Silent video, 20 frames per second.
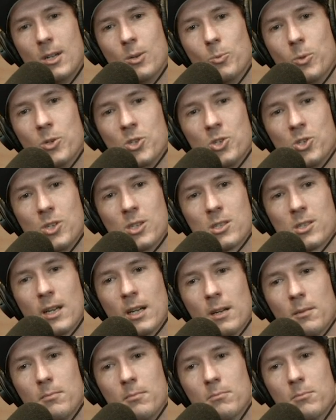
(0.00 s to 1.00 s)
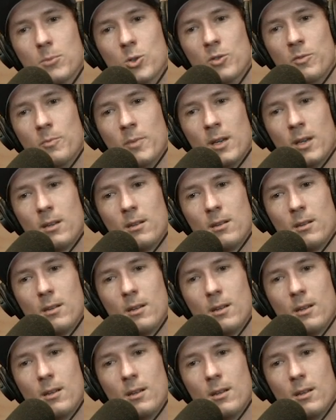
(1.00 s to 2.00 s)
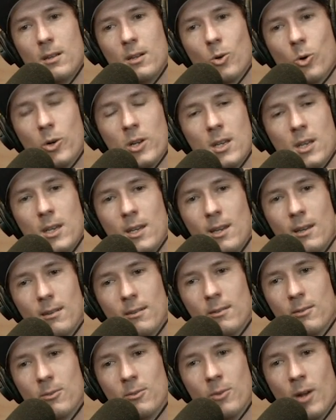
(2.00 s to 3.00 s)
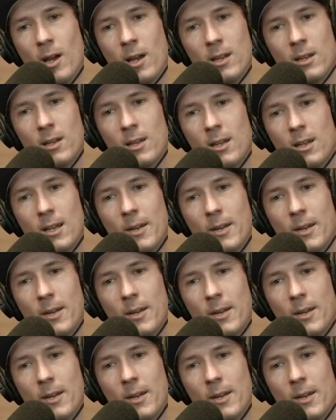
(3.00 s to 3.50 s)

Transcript: which is just like movement or heat, right?